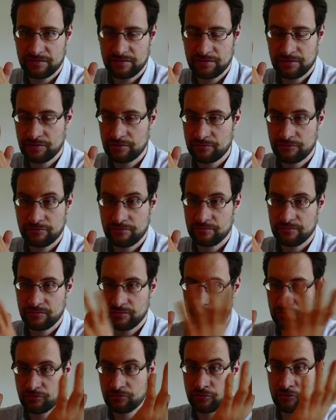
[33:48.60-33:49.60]

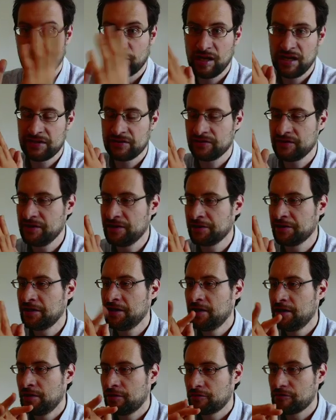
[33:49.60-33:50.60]
roulette here,
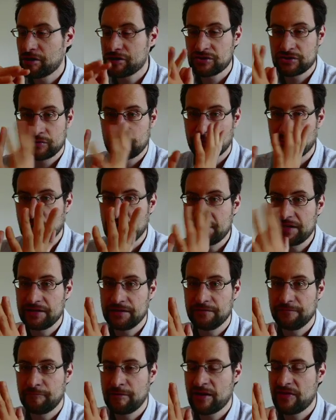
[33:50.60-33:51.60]
Russian
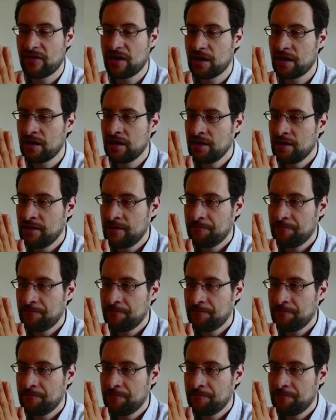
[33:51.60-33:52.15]
roulette, whether